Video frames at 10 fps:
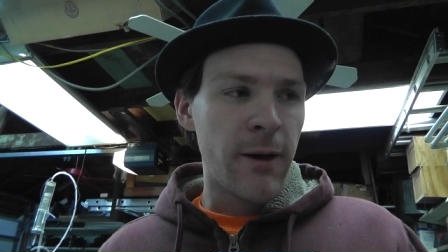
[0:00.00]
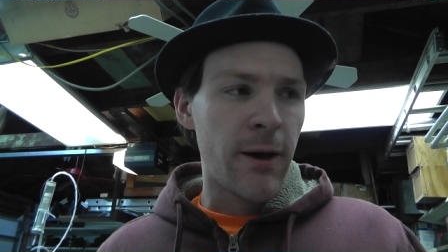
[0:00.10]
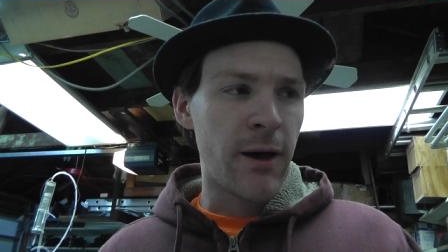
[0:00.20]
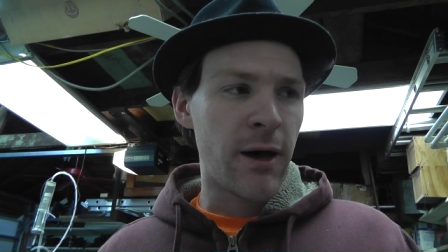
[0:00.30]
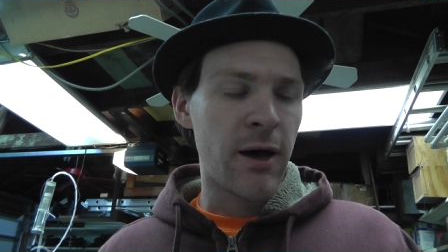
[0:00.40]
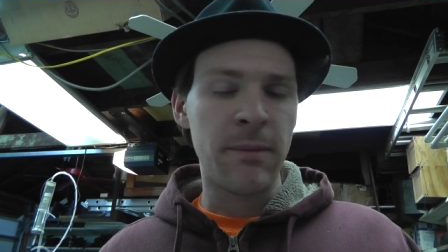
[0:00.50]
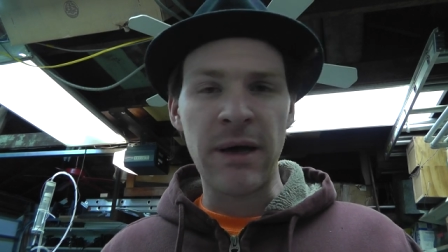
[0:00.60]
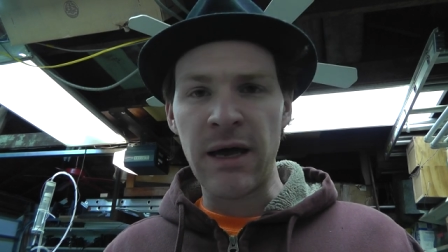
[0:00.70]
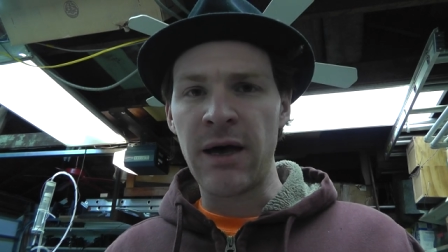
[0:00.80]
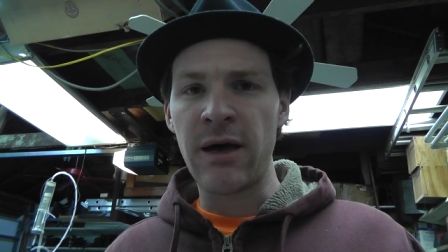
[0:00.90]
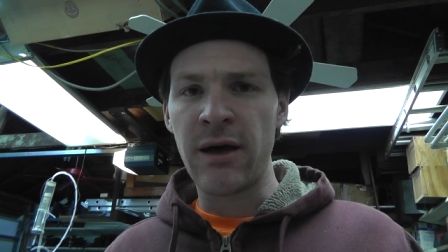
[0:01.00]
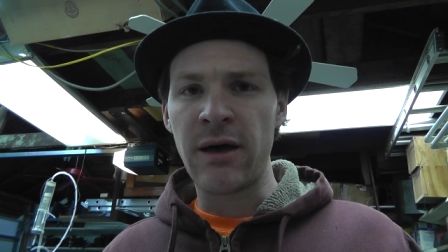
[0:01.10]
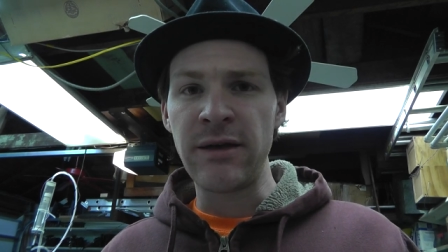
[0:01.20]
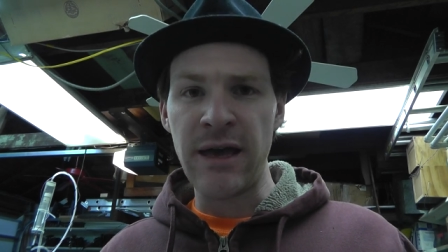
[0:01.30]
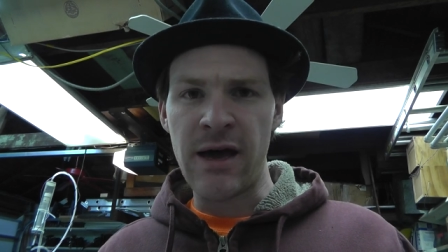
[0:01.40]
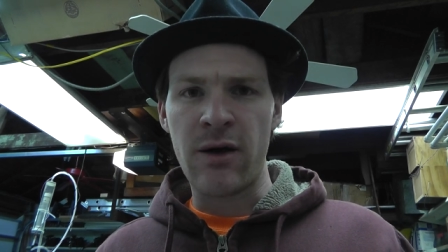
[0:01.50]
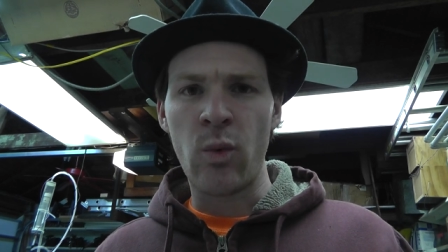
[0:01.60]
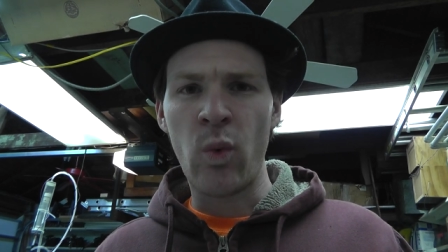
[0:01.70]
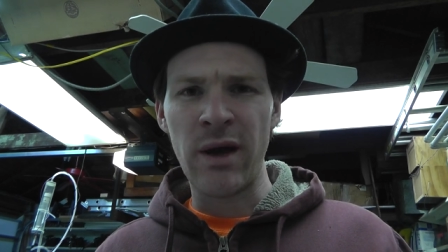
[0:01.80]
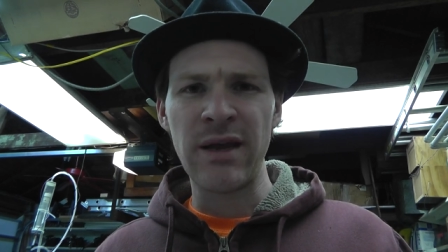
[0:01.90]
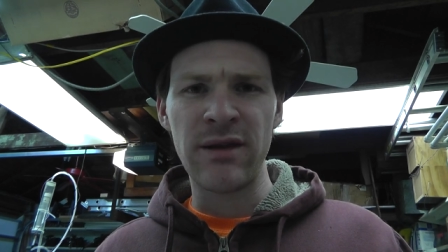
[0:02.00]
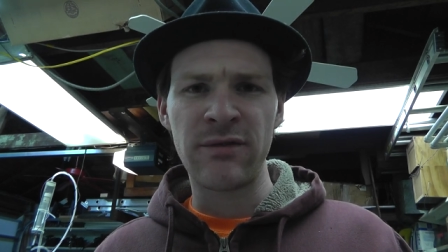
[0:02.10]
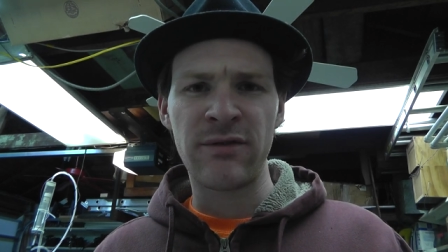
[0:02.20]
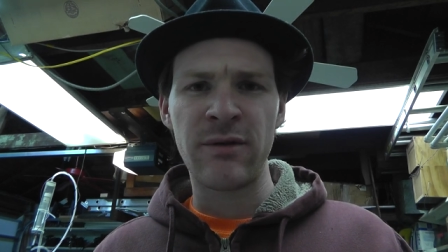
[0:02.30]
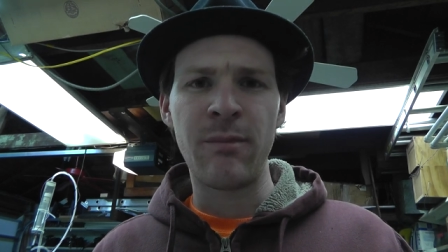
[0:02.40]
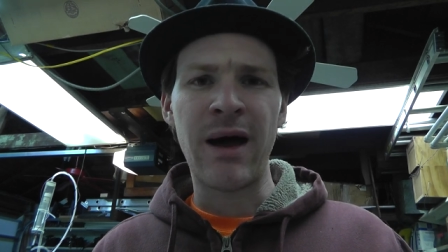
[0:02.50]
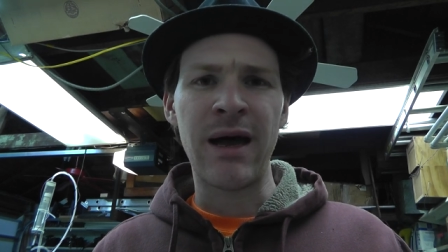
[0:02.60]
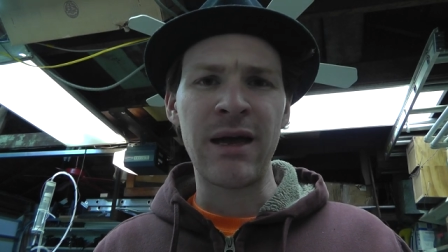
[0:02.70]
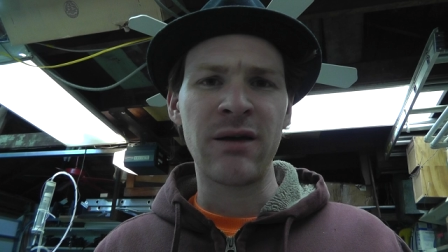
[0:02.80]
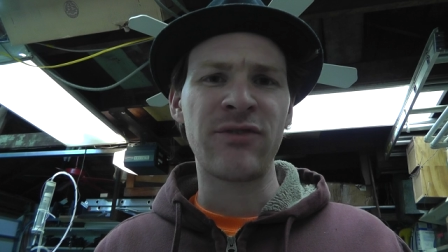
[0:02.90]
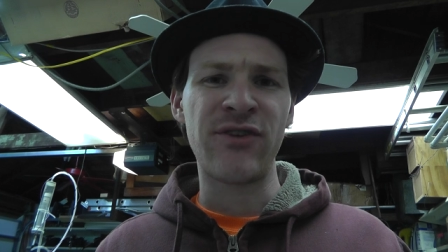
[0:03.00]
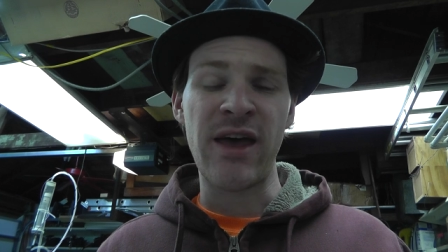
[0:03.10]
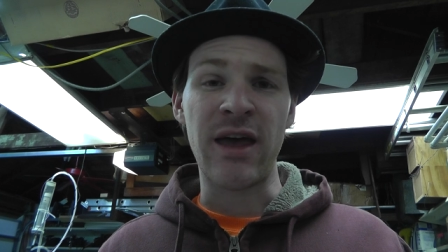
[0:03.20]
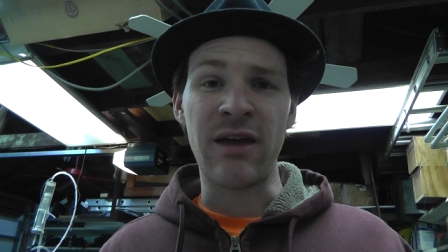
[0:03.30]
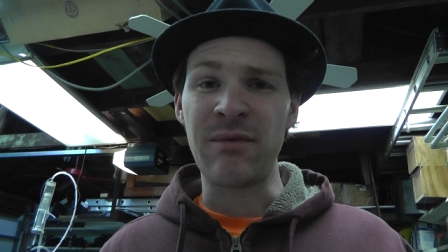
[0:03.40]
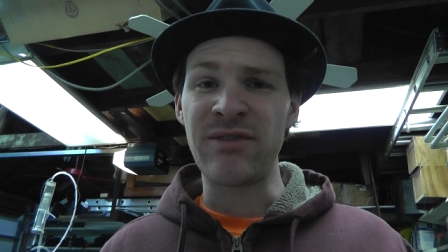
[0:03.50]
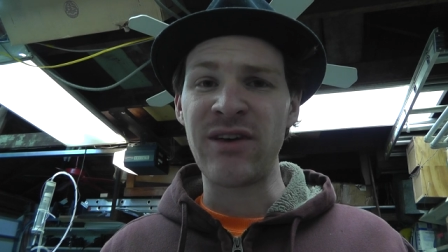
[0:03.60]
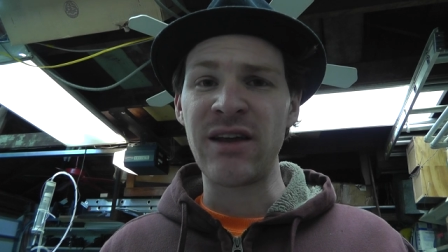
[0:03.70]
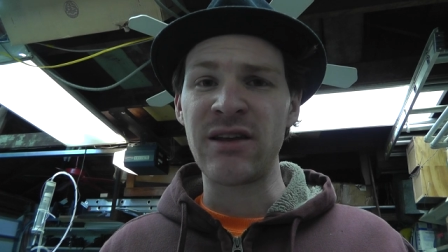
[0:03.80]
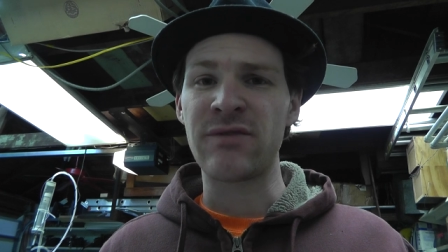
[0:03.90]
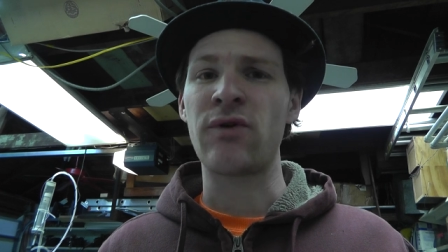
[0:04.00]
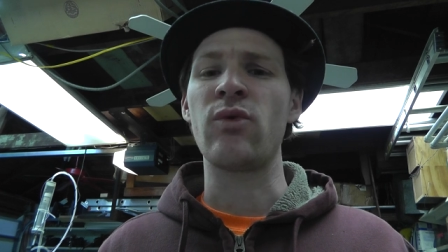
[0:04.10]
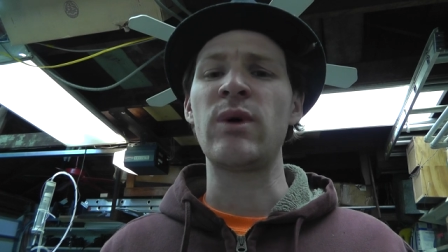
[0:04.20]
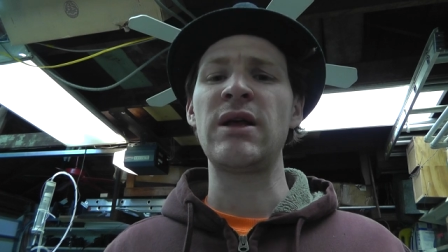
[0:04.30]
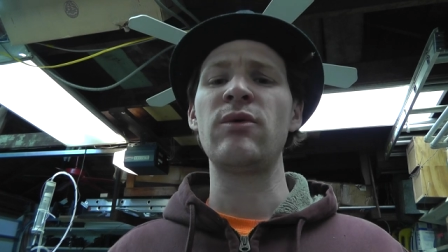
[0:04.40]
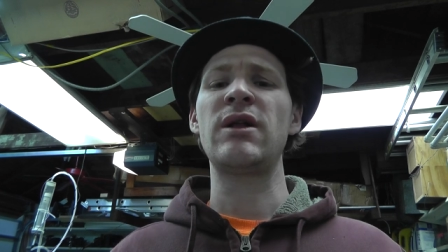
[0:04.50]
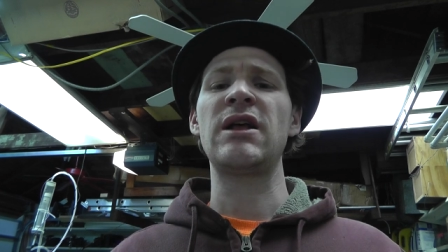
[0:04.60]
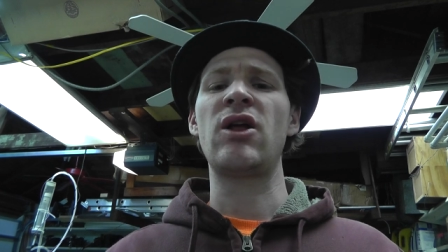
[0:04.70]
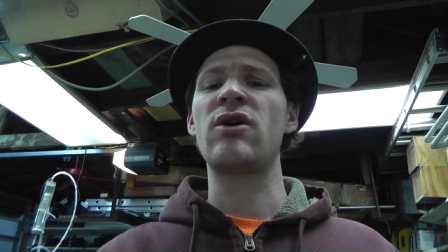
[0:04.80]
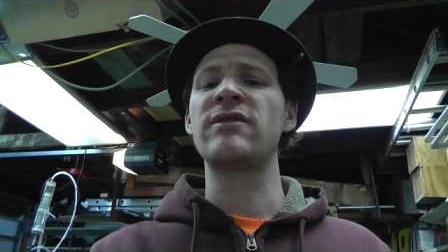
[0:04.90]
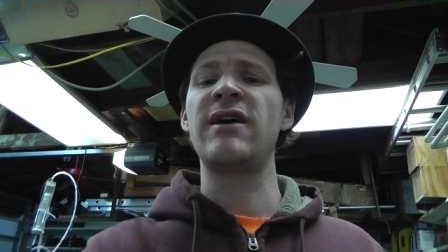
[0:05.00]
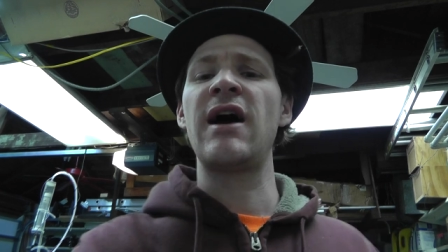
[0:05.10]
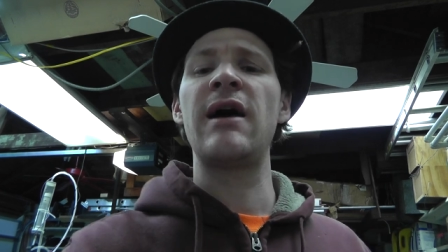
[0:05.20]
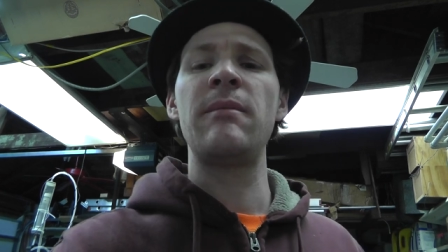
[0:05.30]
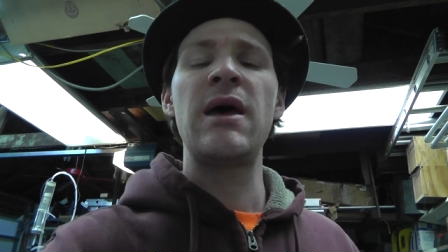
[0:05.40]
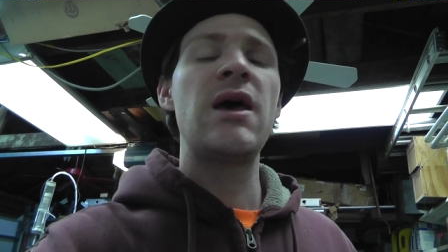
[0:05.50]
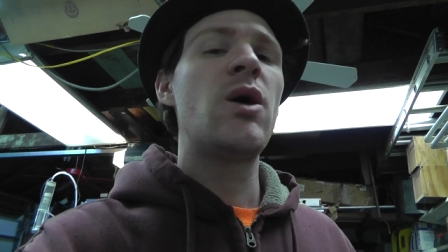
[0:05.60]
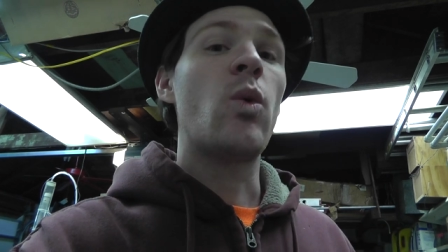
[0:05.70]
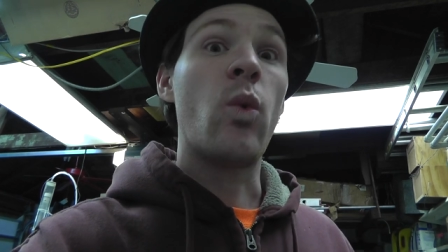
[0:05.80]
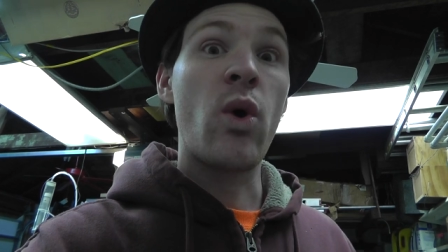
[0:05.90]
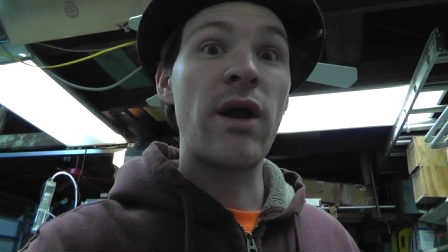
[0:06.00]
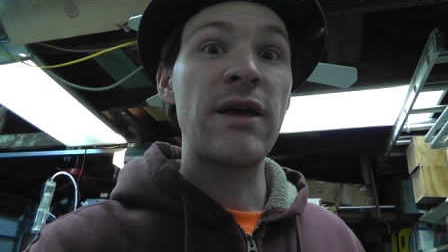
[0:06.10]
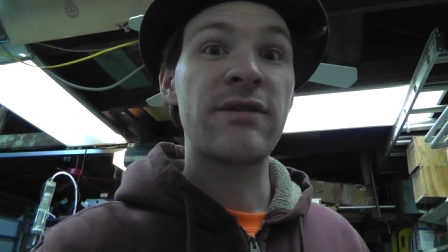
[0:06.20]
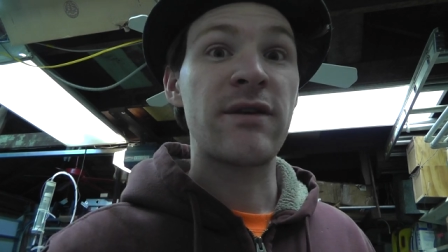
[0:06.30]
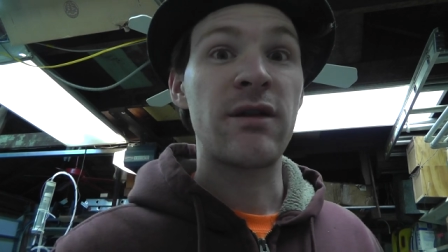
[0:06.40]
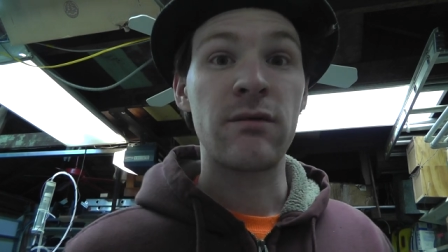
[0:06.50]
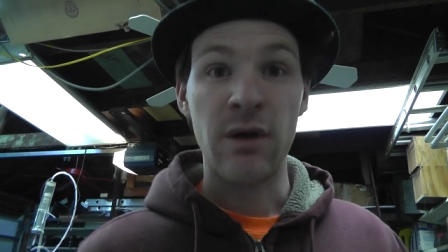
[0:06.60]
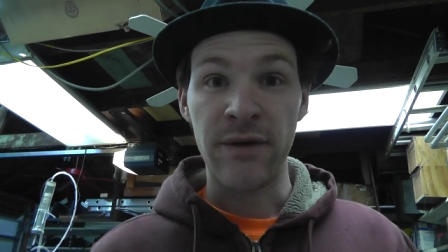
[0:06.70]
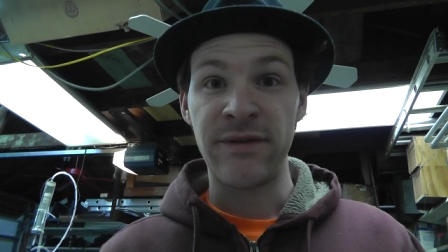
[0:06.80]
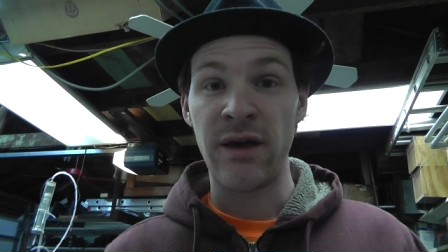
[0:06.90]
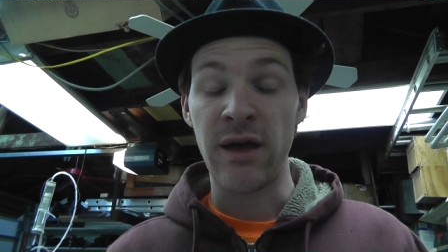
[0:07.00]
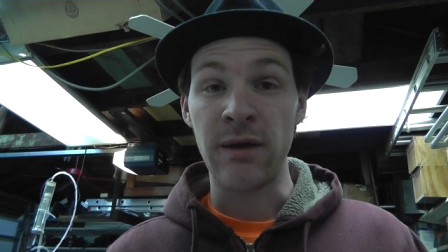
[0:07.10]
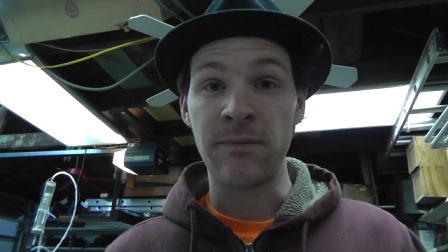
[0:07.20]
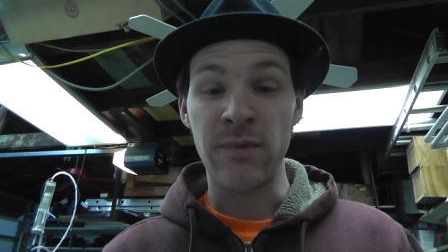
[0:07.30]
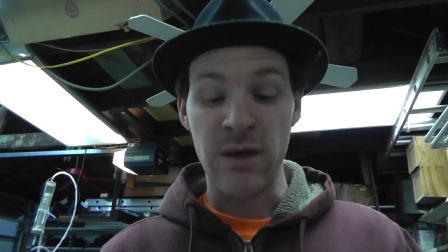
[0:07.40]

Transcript: Uh, my, uh, yeah, what is my saying? I've been saying this for a really, really long time. What is it? I'll tell you.